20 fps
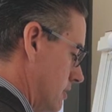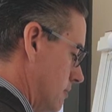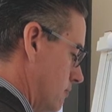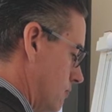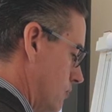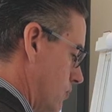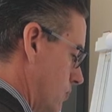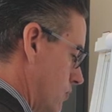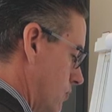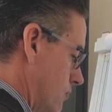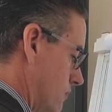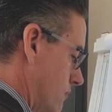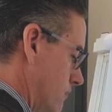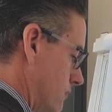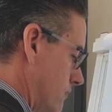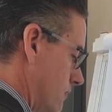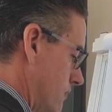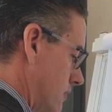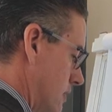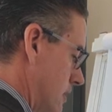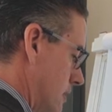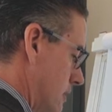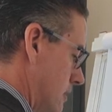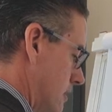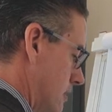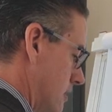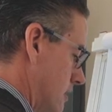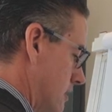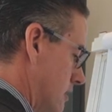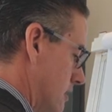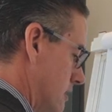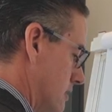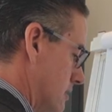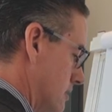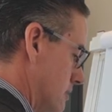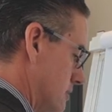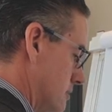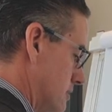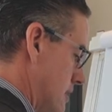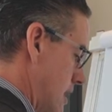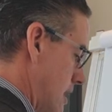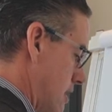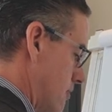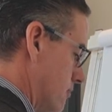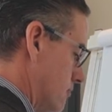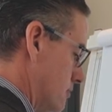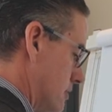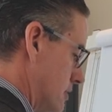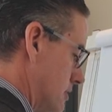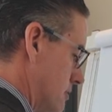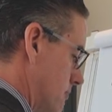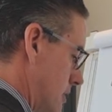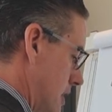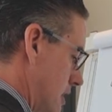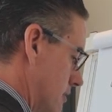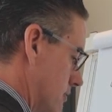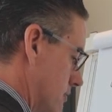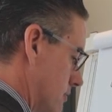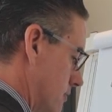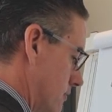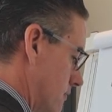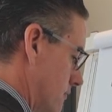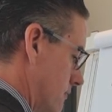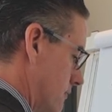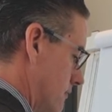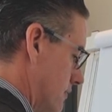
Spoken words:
Move down the demand curve,